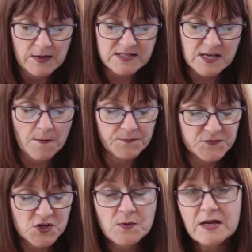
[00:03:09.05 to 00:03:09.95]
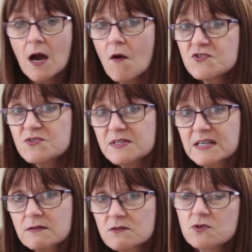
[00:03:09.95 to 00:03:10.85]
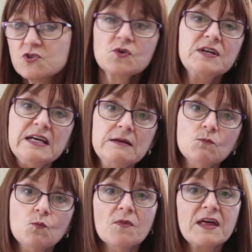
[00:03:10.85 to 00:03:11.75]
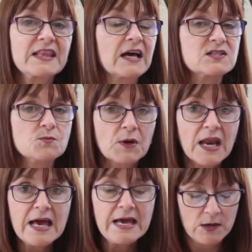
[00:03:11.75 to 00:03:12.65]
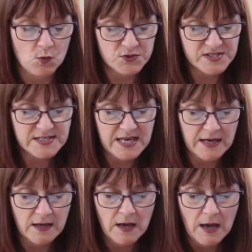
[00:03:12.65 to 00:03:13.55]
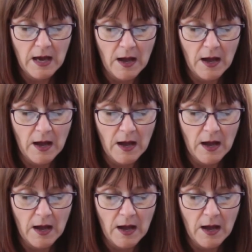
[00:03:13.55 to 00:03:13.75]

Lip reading: So do encourage them to join in what they'd like to play or sing,